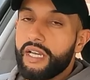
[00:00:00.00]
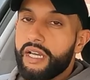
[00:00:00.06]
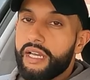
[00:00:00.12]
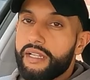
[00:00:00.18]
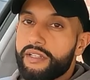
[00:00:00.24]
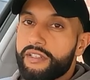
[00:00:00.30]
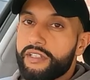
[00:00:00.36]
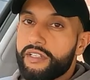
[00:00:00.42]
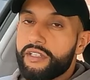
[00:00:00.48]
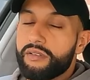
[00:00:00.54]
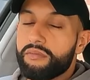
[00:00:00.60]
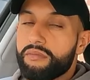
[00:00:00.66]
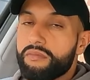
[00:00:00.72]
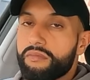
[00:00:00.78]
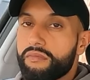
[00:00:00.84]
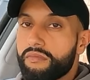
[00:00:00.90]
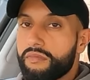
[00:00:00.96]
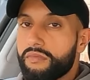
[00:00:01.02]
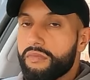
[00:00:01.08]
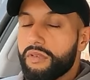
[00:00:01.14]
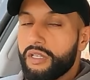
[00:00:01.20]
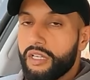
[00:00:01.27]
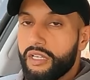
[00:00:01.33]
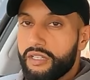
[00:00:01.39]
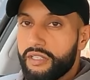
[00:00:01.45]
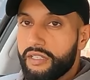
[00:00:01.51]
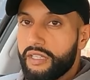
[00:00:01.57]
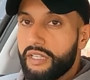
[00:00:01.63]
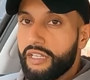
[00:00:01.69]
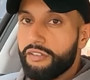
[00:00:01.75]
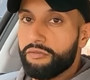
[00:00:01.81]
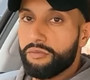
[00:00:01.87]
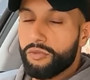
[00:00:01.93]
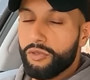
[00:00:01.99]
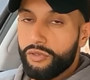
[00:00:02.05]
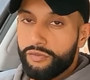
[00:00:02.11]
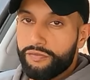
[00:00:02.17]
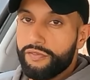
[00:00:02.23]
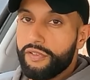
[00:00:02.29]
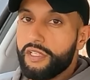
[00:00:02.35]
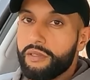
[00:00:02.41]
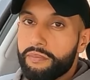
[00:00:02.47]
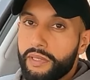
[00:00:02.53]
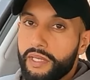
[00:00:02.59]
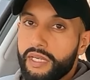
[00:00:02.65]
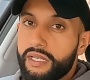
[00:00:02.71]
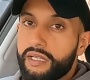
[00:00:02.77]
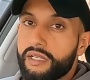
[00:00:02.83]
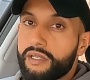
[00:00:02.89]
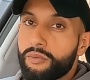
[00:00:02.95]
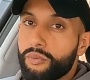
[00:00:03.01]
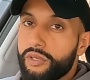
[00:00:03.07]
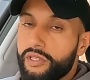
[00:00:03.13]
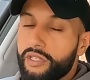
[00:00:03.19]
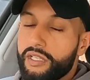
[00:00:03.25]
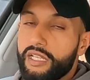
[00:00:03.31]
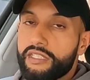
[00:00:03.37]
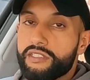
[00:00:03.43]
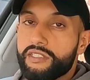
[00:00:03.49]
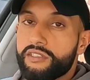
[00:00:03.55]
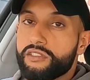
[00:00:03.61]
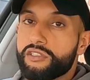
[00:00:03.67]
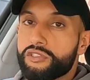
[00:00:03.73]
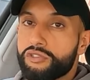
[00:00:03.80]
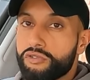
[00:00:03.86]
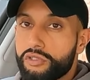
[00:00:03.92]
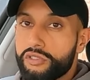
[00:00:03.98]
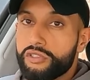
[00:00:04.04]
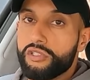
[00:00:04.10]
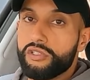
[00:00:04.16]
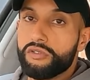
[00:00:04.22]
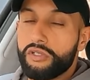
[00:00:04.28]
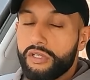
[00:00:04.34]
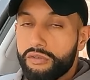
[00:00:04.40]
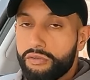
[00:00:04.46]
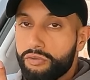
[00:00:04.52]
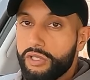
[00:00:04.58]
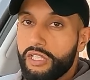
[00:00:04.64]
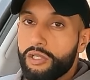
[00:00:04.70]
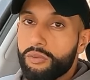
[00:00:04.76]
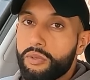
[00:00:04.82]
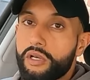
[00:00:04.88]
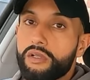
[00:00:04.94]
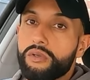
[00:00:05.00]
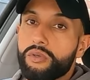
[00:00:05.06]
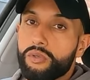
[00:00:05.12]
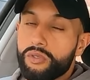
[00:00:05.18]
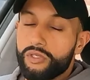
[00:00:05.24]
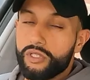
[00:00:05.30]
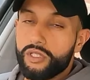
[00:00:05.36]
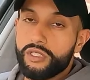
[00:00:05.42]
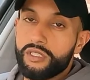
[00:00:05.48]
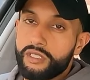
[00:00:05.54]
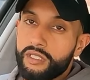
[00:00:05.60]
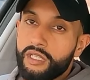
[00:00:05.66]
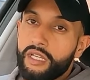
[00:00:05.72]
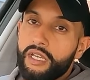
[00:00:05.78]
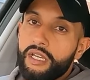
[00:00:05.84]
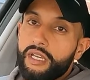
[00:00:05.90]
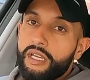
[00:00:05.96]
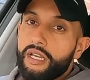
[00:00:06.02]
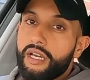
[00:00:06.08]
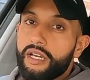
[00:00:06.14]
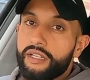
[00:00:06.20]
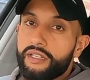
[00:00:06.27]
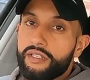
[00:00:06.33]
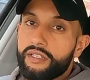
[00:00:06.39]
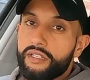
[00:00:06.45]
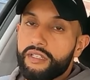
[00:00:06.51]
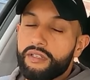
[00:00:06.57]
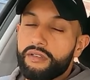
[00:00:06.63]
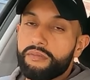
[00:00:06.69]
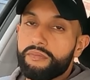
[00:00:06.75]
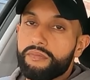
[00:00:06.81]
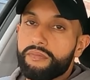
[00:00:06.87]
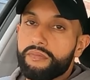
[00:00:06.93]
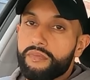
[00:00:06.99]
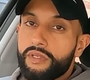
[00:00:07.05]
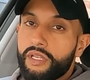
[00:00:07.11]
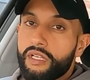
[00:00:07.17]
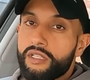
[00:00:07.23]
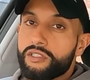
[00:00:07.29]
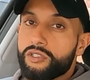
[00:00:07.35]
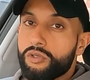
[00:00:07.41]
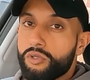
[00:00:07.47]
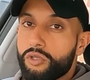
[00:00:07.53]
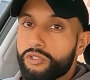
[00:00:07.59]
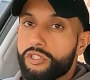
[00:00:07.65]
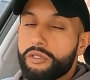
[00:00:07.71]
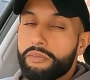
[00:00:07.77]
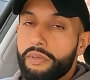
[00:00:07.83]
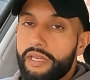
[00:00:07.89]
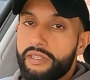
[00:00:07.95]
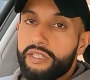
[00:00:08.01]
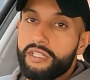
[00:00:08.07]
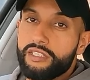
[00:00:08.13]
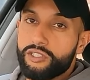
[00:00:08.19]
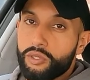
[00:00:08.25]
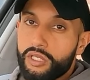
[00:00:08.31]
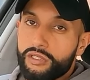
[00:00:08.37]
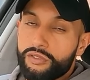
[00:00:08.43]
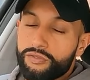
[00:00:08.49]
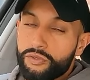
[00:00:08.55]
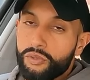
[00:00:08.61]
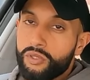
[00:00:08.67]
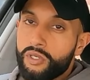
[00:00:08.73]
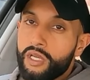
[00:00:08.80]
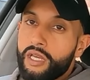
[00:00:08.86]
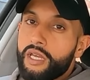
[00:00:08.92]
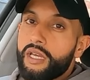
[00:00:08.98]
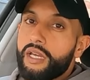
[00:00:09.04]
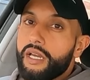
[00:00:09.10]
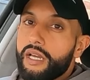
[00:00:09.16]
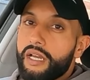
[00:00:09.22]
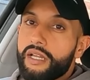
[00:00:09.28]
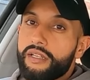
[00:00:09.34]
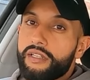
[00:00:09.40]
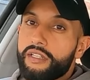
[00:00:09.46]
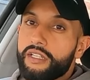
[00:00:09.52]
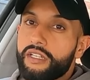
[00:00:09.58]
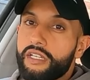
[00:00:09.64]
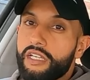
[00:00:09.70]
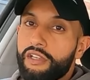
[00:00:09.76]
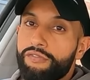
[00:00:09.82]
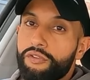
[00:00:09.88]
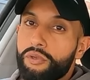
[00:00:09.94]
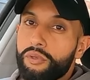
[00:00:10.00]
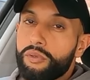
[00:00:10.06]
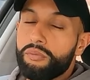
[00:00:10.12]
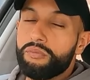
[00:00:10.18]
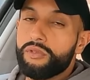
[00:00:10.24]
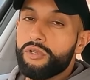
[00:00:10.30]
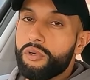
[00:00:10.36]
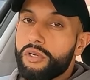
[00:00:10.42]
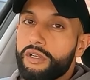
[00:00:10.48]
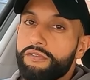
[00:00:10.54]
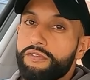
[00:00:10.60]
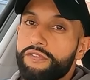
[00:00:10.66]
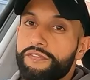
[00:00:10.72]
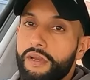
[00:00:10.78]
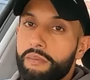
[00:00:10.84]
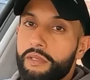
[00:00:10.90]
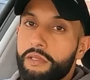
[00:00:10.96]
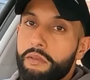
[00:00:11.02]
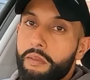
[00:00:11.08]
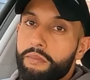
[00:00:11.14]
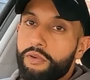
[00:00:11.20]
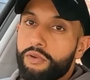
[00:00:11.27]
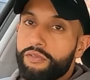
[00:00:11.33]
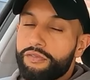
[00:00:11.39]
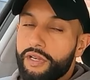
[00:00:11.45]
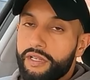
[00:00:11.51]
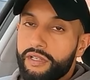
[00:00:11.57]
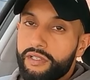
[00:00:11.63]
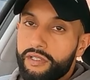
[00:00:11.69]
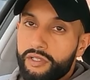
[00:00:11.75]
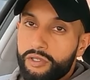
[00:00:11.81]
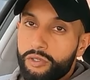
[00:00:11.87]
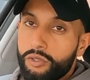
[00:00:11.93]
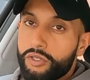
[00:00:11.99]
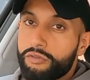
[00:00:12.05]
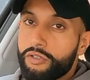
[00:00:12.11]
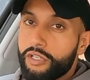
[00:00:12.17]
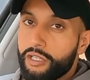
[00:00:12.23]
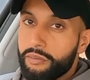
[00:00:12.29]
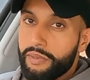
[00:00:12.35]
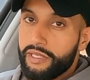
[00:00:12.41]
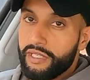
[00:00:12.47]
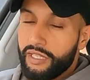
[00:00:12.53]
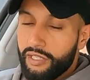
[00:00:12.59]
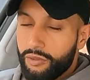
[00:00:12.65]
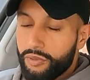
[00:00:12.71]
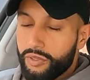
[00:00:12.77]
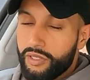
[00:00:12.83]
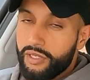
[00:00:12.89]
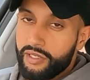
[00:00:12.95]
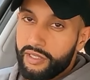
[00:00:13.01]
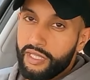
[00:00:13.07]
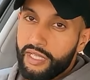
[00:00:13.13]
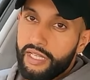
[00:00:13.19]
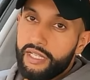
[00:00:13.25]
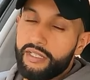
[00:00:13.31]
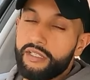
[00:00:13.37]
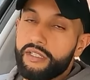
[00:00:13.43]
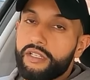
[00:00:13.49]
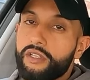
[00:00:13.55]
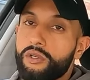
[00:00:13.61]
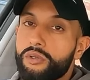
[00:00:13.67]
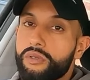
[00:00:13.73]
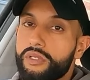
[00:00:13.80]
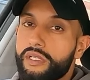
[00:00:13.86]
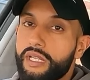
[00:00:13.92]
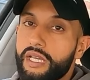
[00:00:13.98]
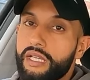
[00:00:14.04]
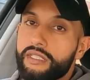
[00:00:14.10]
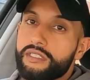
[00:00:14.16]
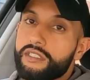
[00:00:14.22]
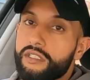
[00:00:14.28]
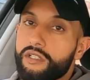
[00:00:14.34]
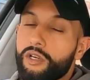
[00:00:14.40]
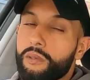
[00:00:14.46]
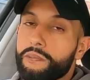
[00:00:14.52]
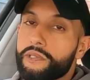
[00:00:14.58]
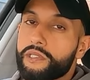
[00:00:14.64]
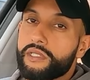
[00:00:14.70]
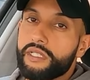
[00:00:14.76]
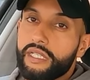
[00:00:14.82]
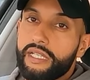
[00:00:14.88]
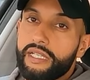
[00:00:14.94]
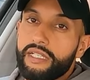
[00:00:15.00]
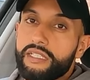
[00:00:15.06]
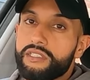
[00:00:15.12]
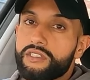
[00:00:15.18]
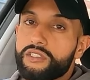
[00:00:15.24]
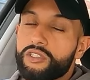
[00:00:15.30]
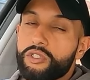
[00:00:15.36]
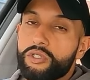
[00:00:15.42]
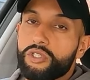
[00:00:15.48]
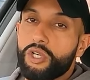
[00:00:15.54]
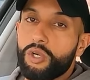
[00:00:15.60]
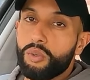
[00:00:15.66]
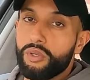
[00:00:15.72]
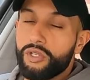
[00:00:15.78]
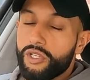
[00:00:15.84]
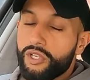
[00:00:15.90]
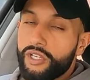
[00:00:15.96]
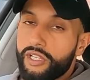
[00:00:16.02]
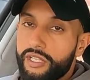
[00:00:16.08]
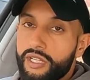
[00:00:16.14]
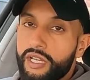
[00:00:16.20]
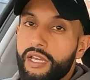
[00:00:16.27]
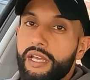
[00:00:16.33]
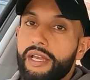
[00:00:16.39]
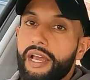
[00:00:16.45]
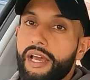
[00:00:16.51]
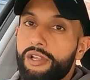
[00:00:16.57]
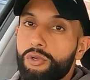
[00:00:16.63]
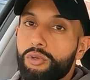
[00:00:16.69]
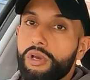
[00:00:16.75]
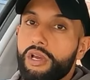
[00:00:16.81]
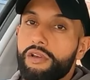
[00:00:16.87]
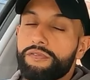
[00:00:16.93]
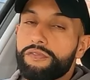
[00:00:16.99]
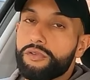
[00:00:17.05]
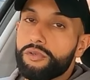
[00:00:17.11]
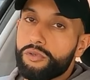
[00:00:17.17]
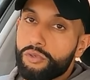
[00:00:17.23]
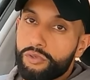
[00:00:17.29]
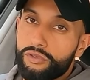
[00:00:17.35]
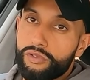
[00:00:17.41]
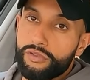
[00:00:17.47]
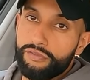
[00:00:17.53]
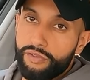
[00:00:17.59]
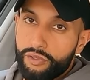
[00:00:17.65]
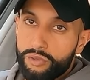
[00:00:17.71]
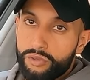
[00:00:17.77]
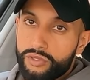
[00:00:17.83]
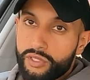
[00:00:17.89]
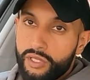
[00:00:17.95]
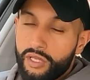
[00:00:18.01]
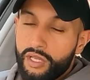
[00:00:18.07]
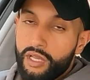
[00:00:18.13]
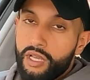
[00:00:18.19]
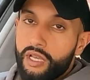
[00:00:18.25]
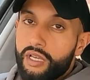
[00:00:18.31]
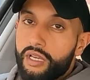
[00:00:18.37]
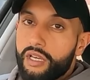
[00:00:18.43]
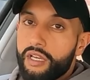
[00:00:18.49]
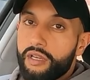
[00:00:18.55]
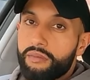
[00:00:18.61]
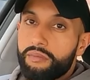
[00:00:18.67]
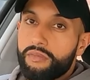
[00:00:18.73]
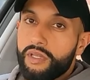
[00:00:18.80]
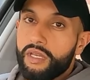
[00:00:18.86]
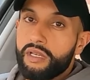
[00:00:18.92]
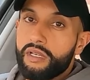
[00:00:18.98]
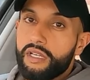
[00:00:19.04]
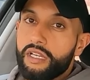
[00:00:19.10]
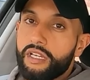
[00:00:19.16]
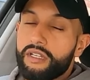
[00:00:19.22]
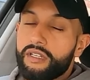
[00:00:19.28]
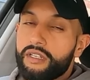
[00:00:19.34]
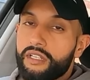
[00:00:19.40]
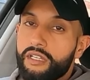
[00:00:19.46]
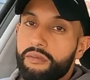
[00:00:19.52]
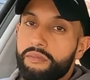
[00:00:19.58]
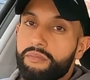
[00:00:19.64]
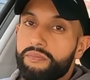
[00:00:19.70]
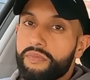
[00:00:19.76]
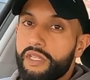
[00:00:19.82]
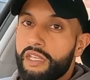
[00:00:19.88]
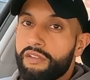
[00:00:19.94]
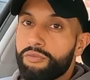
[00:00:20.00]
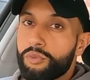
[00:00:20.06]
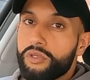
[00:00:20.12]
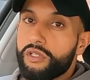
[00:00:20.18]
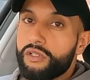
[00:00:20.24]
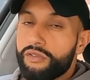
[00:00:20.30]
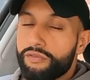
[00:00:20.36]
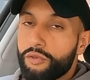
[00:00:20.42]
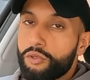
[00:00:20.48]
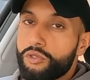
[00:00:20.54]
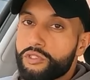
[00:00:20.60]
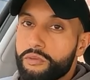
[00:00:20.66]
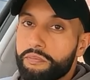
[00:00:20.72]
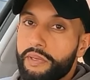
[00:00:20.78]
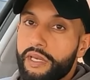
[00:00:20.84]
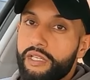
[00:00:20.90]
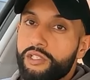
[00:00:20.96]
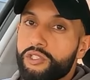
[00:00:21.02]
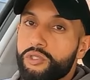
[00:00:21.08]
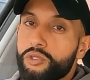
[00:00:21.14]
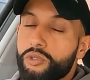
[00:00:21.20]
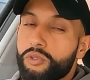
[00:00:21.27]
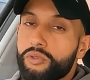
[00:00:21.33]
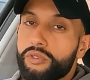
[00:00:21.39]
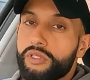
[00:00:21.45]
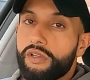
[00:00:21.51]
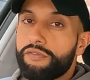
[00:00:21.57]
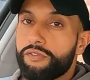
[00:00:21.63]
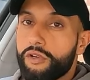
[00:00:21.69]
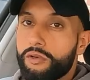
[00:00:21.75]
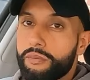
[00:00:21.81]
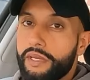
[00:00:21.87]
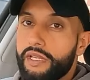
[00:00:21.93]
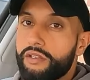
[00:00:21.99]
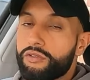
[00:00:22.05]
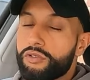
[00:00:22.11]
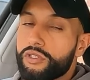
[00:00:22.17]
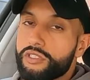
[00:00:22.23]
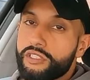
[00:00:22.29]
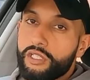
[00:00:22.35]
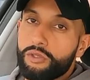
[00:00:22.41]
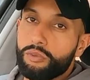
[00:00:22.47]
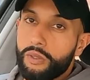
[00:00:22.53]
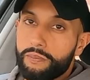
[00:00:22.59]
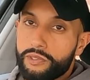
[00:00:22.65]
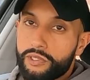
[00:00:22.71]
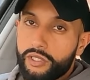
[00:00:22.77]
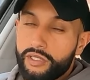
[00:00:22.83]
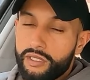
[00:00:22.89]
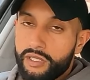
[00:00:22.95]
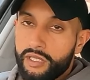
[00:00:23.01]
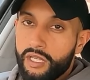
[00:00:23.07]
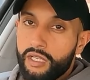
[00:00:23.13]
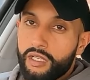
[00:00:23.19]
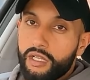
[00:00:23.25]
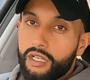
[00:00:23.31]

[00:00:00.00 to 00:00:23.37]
and did they give them good feedback, were the lessons structured really well or not. And so those are the main things to ask for. And if you don't have a family member or friend who can recommend anyone, then your next option is to go online and look out for good reviews. Even with the reviews, make sure they're from a trusted website,